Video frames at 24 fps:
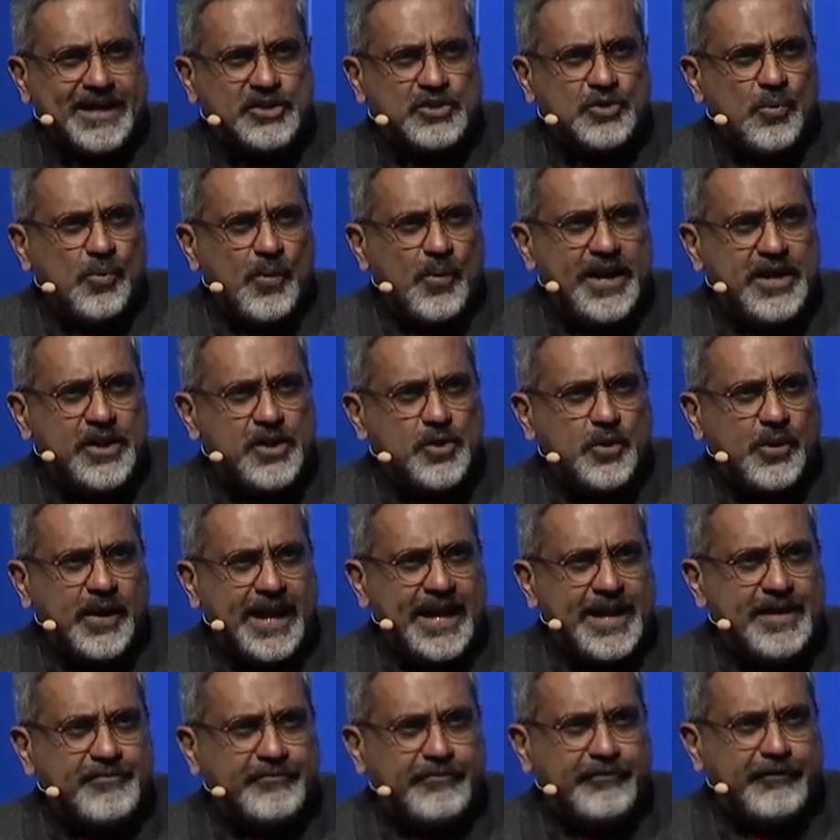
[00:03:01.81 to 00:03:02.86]
to where you
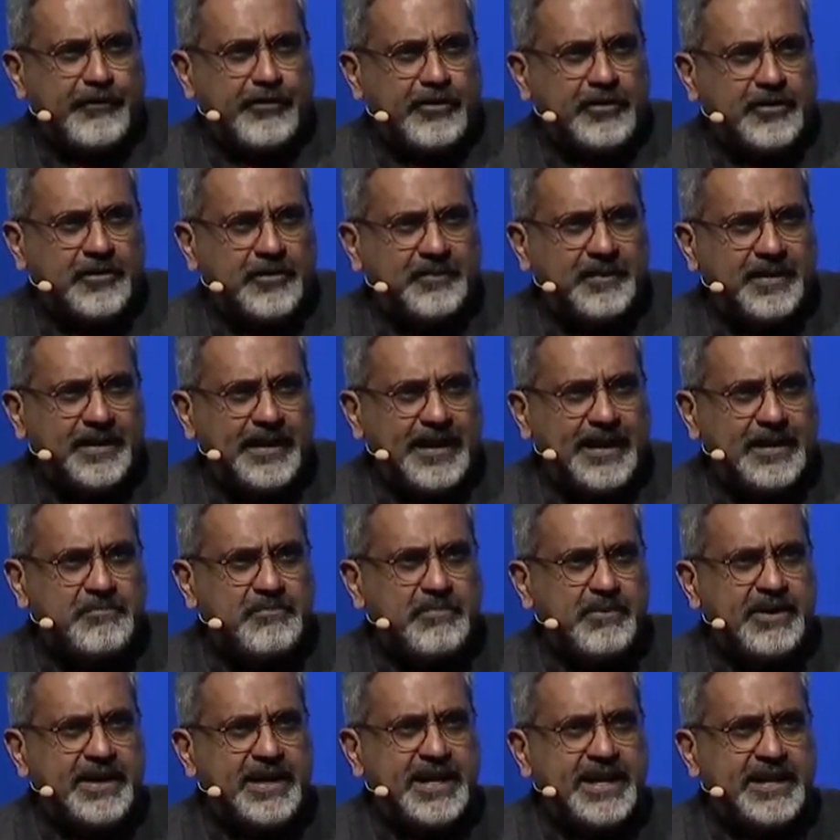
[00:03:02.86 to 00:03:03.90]
came from and
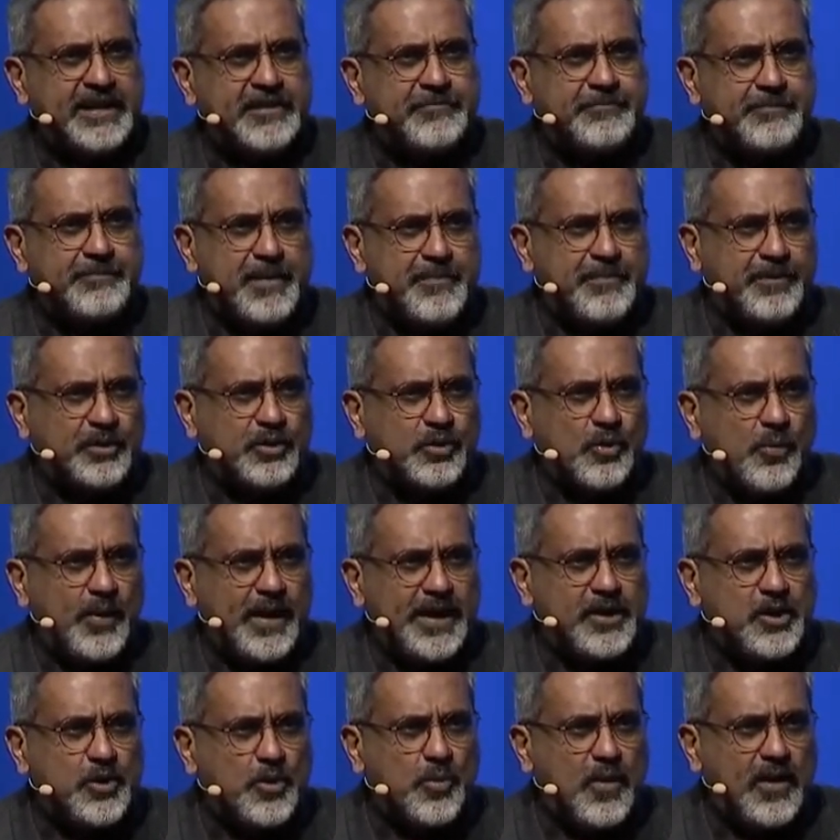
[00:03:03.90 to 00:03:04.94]
bring enough people to where
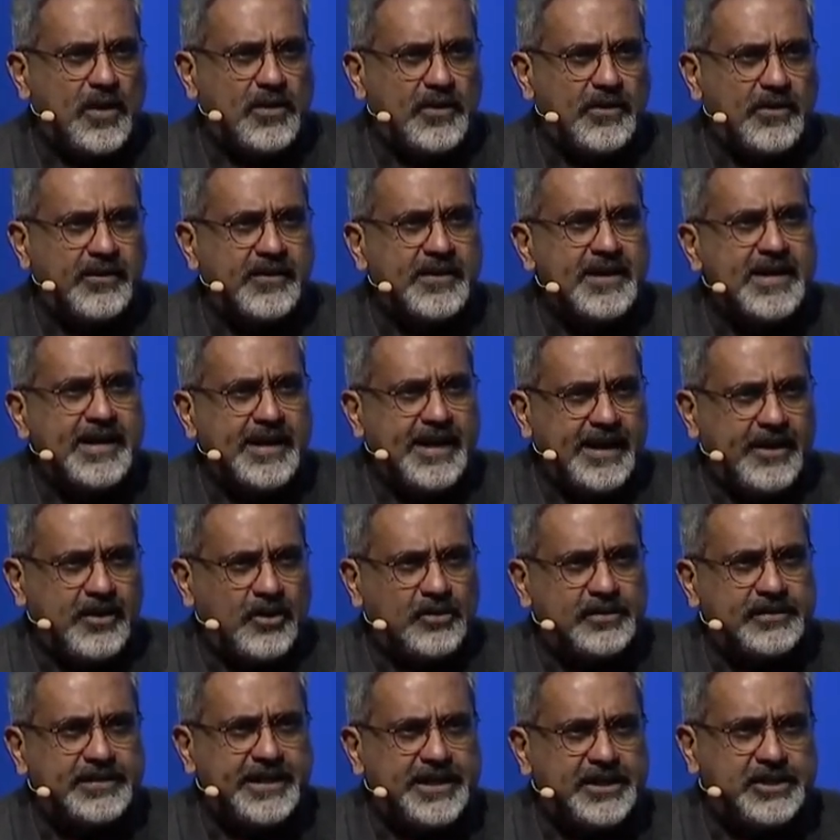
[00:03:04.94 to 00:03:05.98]
you are, and
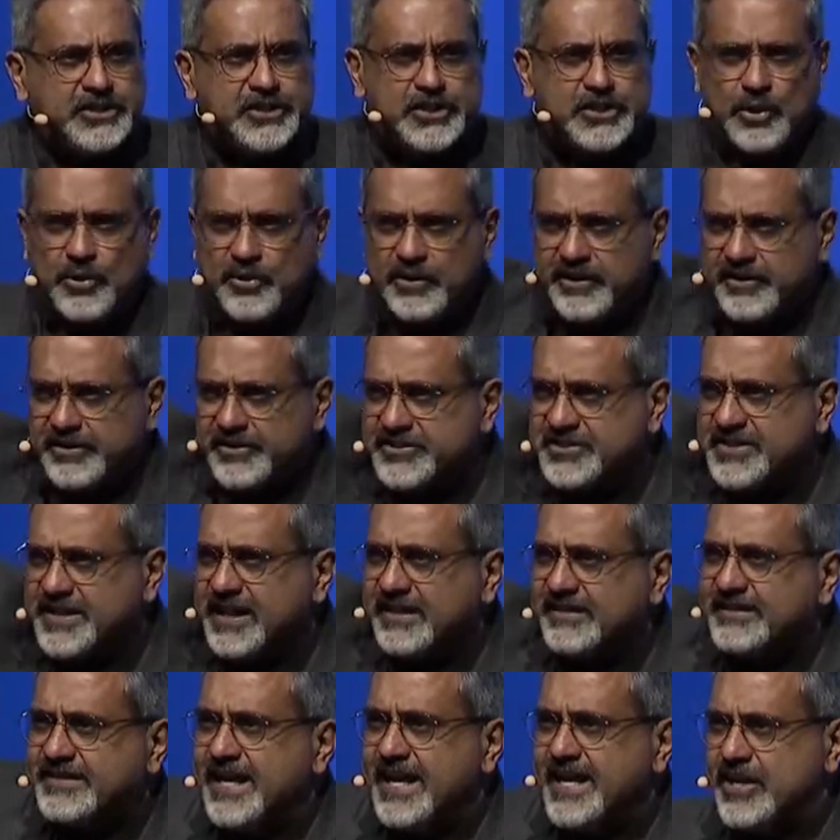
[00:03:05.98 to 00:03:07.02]
on their shoulders, they'll
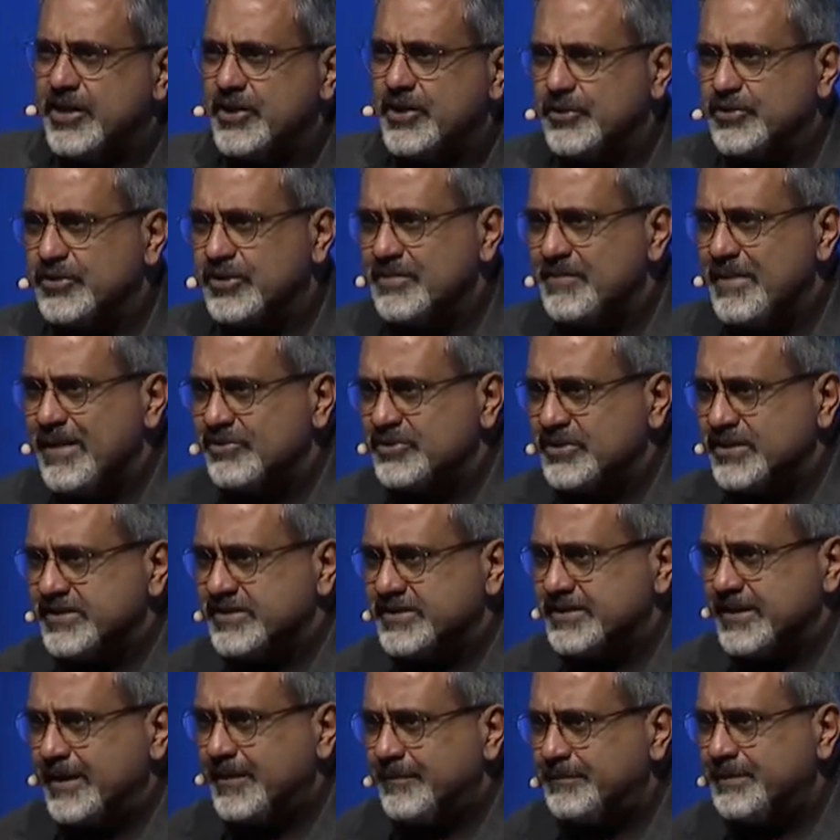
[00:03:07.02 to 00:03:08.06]
take you to the
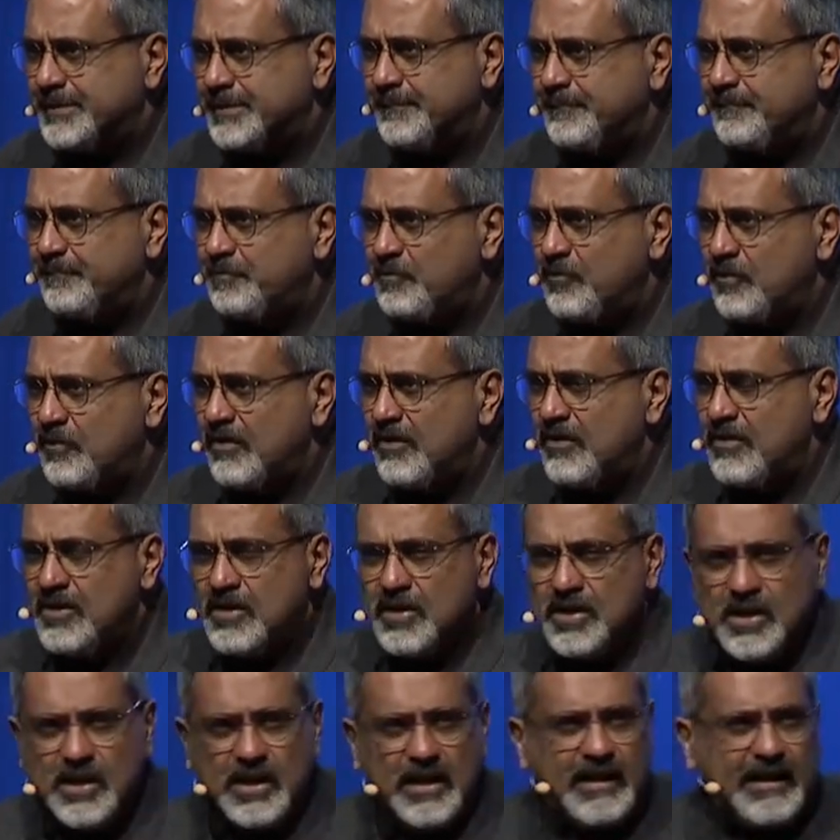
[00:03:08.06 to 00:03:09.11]
mountaintop.
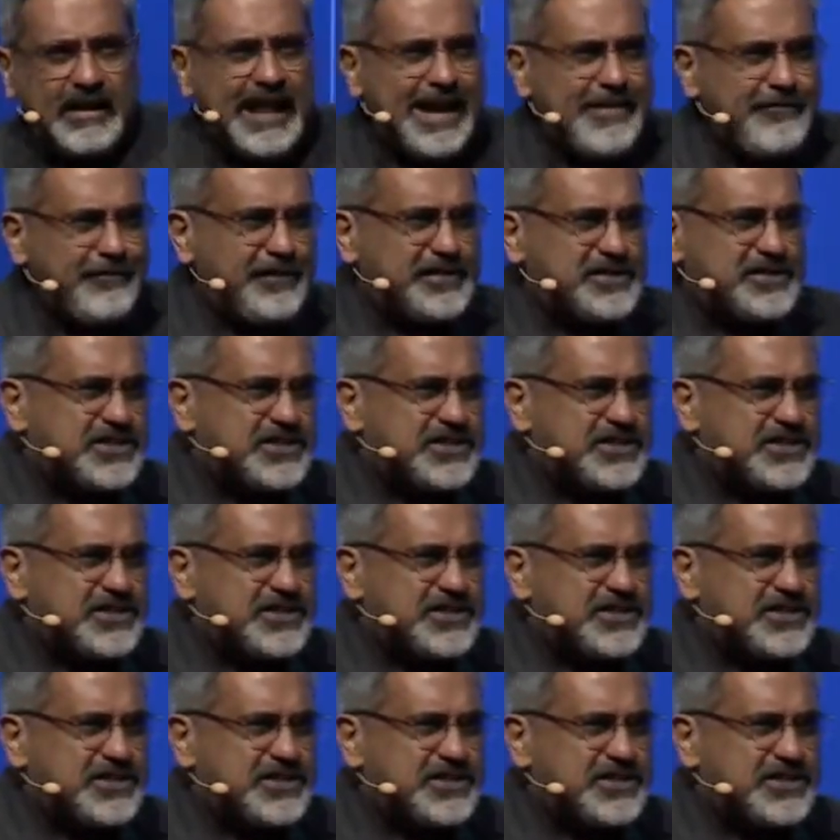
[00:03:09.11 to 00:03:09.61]
Life is